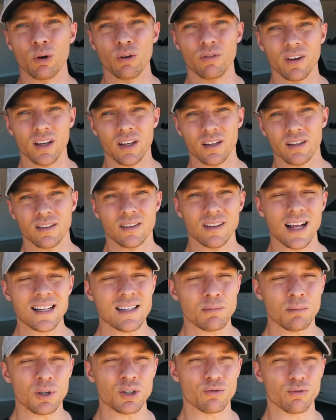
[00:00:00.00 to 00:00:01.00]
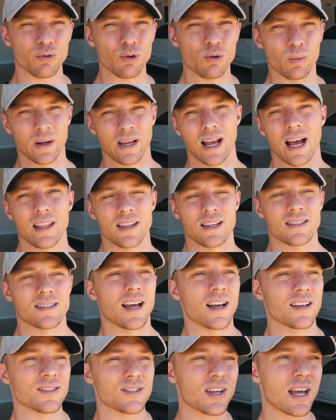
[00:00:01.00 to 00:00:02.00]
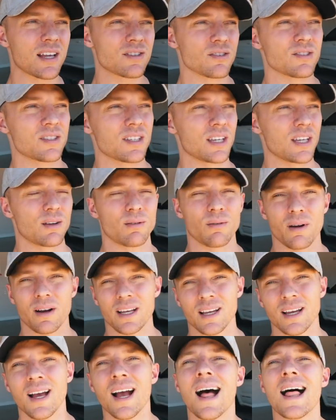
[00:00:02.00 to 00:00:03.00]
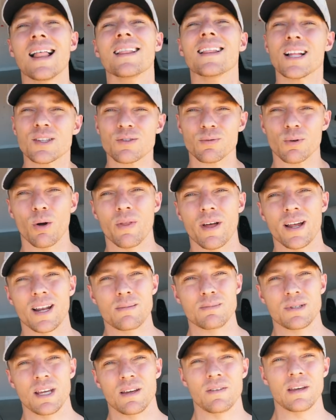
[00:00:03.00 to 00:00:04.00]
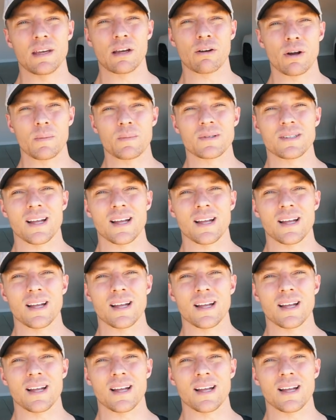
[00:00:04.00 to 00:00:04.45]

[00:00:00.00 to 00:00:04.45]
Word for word: move in. That's how much room we got in this house. You guys will see. Ready? Let's roll that MTV crib